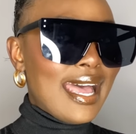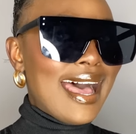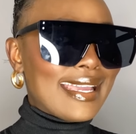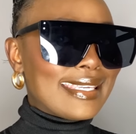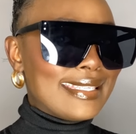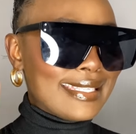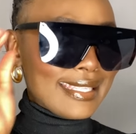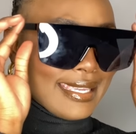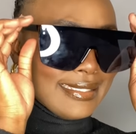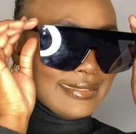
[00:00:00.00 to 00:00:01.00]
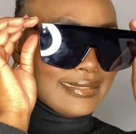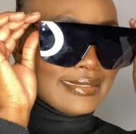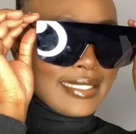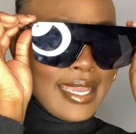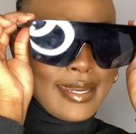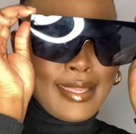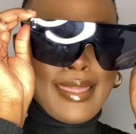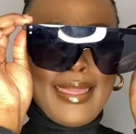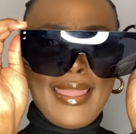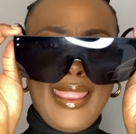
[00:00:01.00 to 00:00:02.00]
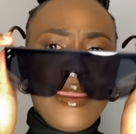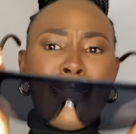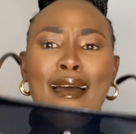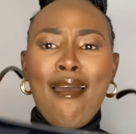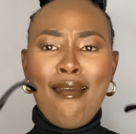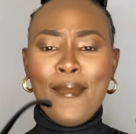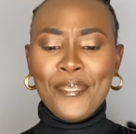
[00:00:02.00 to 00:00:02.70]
angingin uh.